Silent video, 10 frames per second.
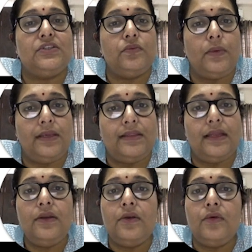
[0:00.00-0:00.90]
a way
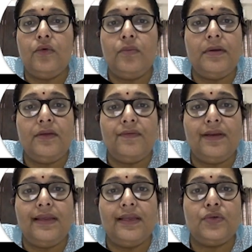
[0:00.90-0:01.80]
that nobody
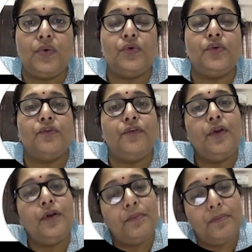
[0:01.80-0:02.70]
will get hold of your
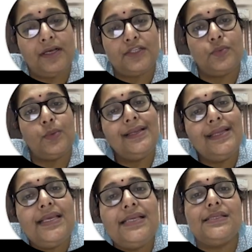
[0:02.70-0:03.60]
password
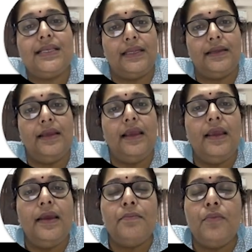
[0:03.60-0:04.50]
easily.
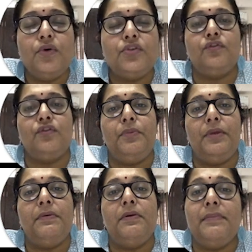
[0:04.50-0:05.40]
Most of the
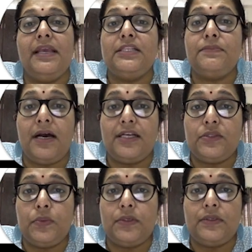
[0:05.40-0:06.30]
people makes
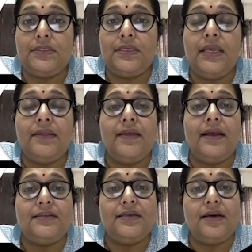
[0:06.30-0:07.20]
passwords
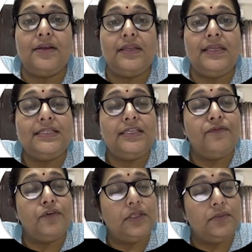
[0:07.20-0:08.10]
that are easy
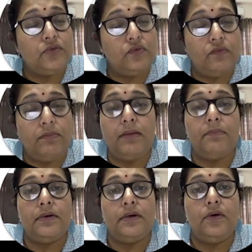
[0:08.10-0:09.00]
for them to
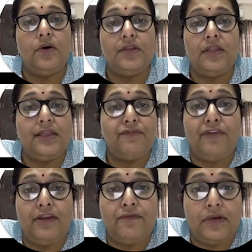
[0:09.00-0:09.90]
remember or their
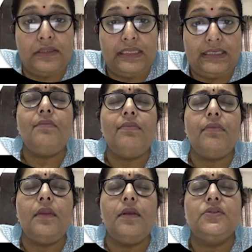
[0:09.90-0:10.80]
favorite things.
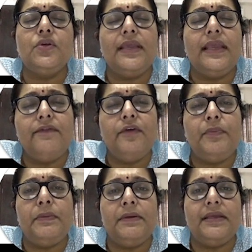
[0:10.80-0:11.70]
So clever
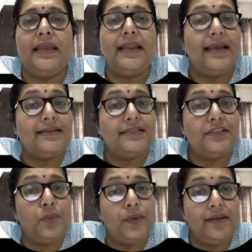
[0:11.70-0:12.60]
people can access
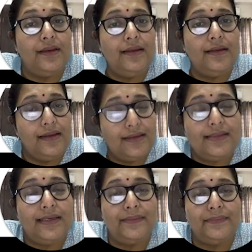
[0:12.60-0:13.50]
it very easily.